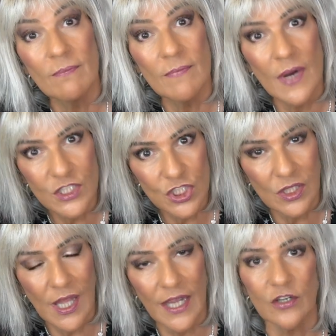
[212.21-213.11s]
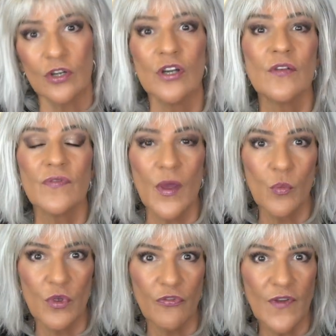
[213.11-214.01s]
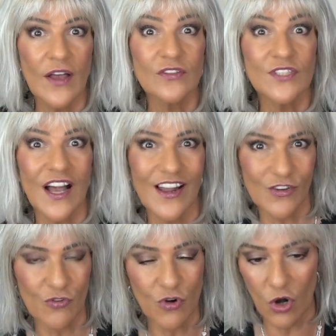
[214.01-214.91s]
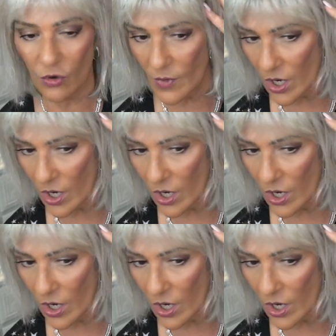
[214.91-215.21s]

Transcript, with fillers: much lighter than we found on Chrome